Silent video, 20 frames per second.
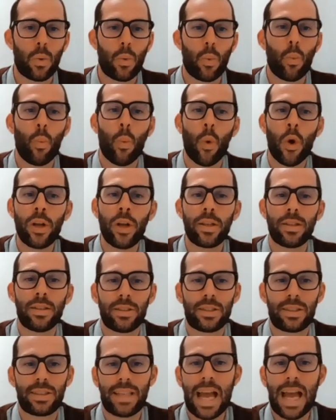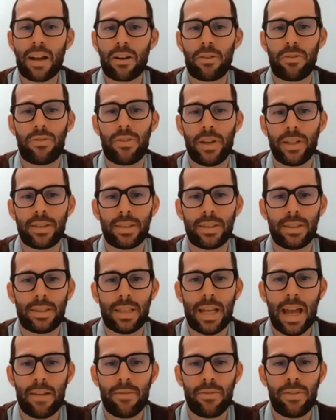what sacrifices
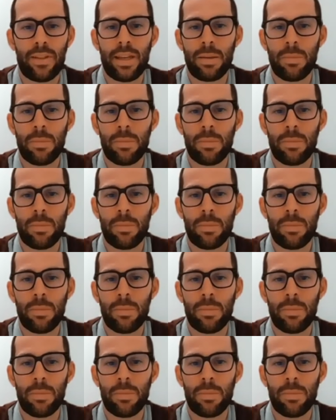have they